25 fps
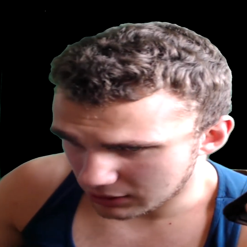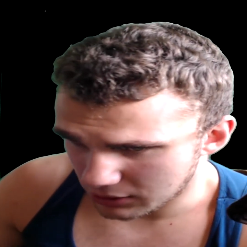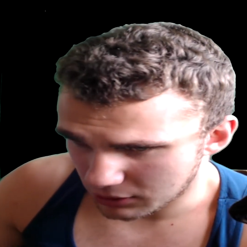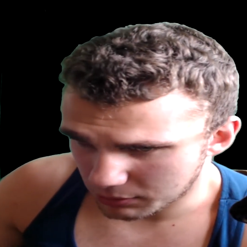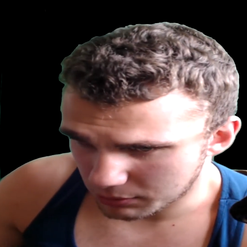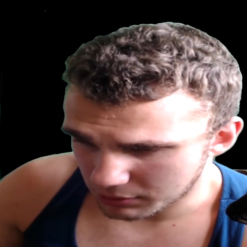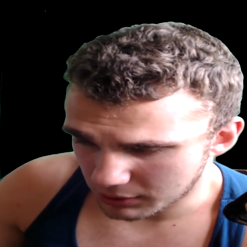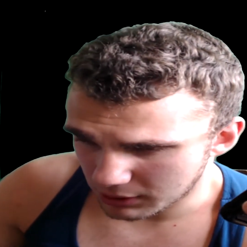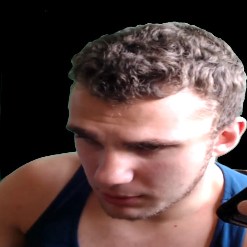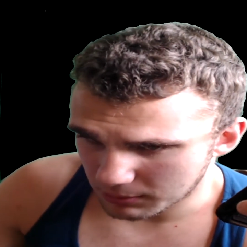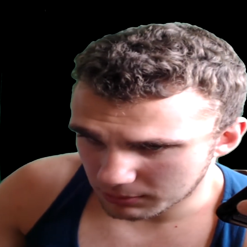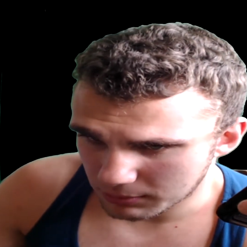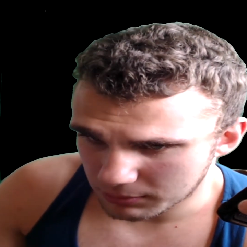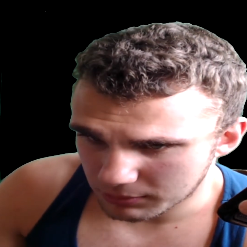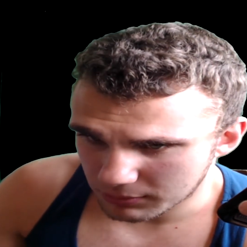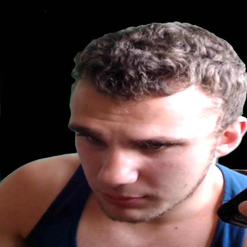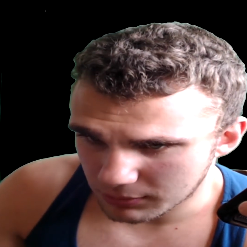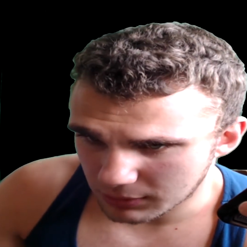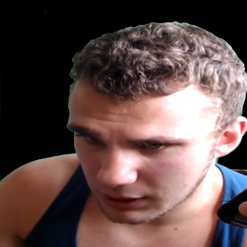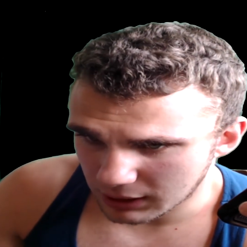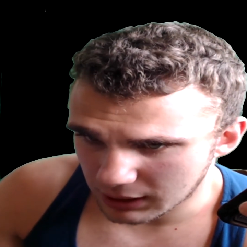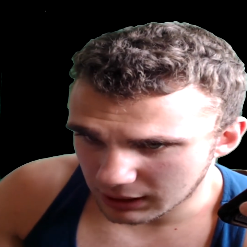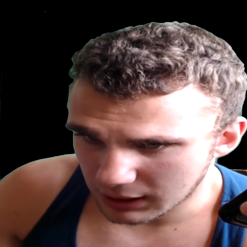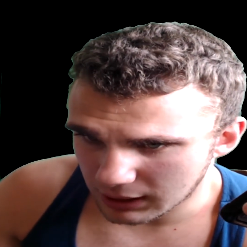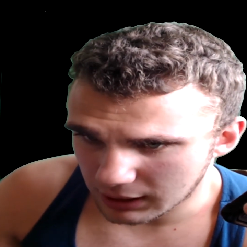problem.
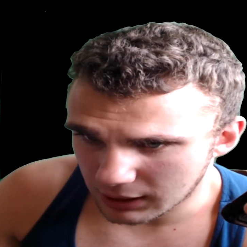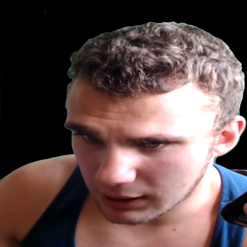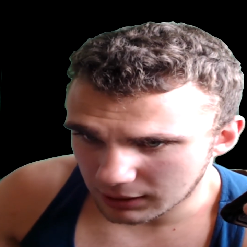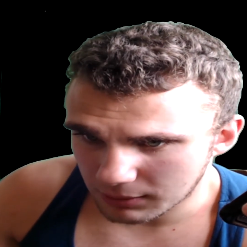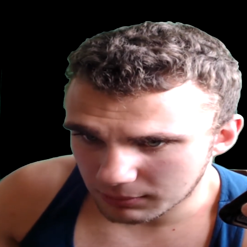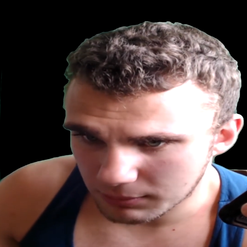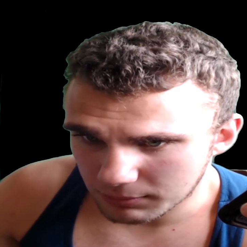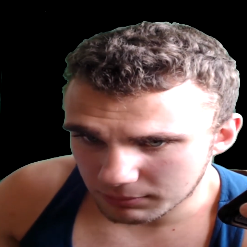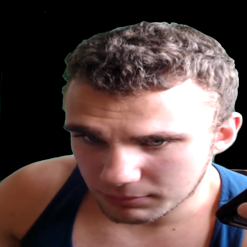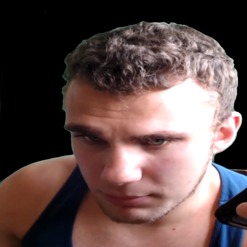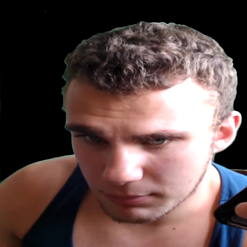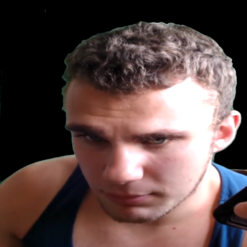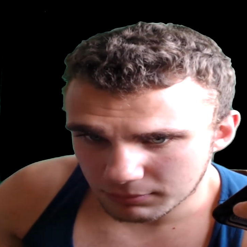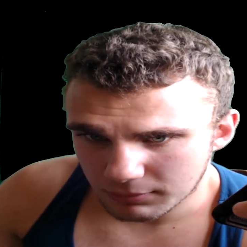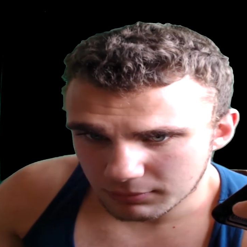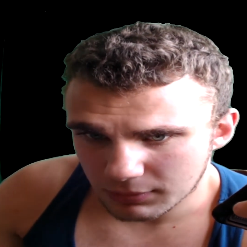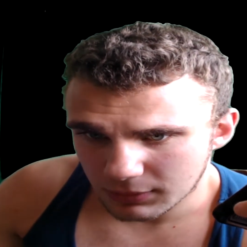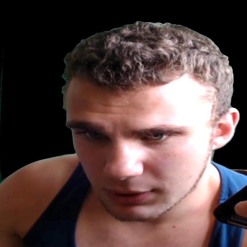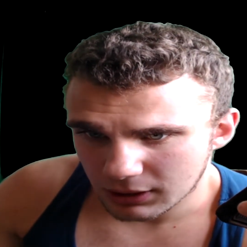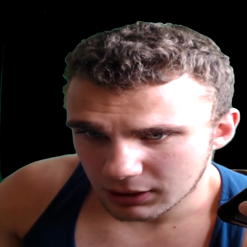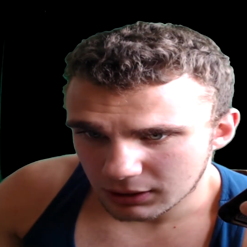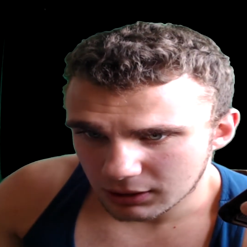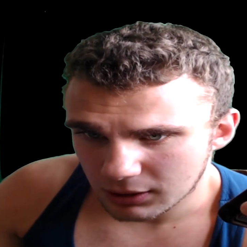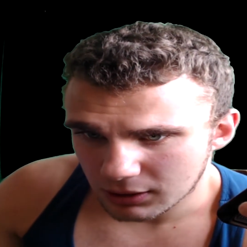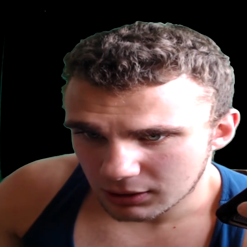Um.
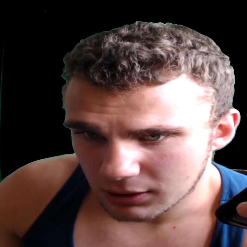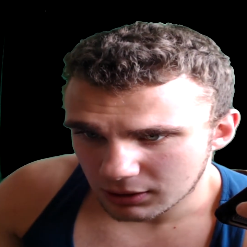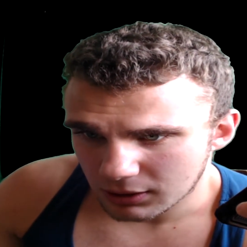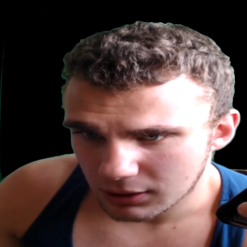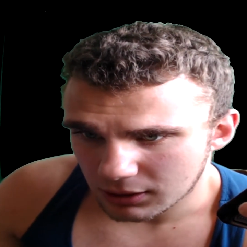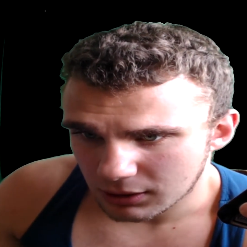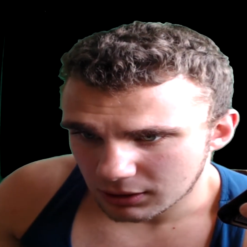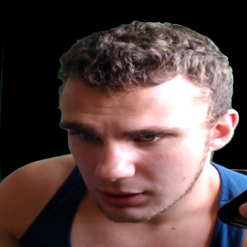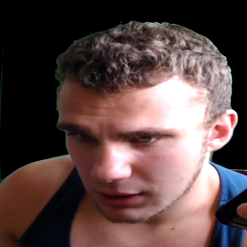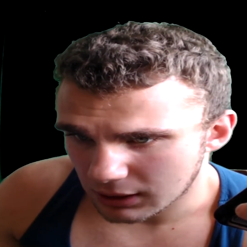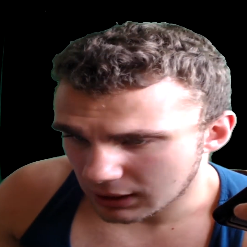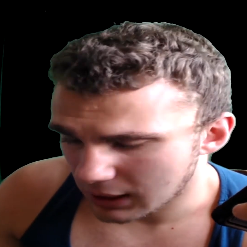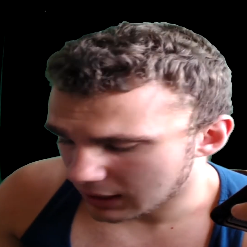Yeah, I